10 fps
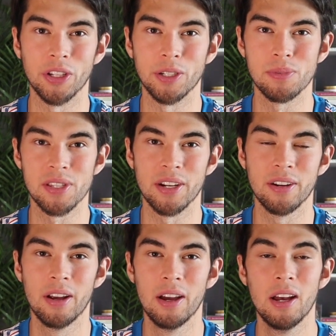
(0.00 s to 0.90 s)
Williamson.
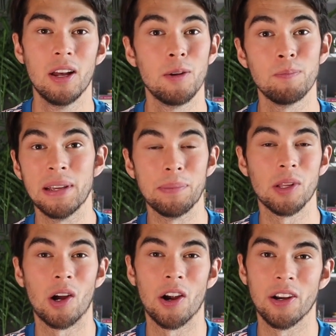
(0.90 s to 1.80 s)

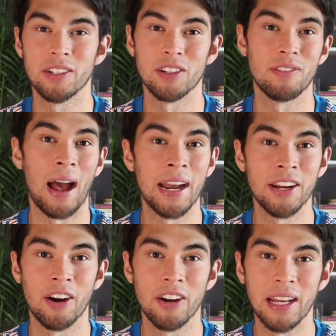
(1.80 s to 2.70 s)
People are
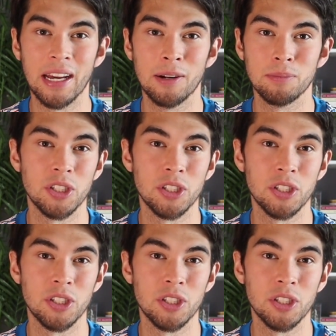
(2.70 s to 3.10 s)
divided on him.